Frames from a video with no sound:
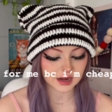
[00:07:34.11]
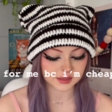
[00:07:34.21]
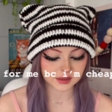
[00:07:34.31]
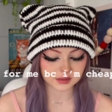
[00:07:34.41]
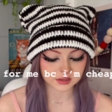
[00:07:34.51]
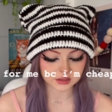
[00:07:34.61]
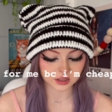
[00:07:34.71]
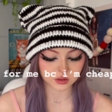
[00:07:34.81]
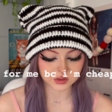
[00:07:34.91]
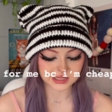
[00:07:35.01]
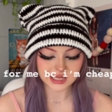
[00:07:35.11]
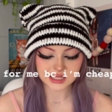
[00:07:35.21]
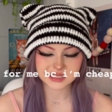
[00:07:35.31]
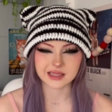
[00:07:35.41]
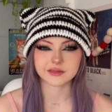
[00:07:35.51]
I think the skirt was like
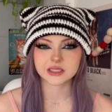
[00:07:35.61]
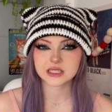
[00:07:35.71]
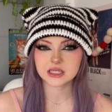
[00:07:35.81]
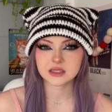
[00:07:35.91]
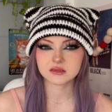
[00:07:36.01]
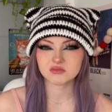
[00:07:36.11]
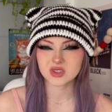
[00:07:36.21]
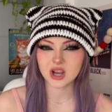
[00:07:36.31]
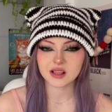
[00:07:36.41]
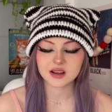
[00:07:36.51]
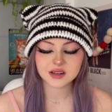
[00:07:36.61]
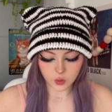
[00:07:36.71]
$17.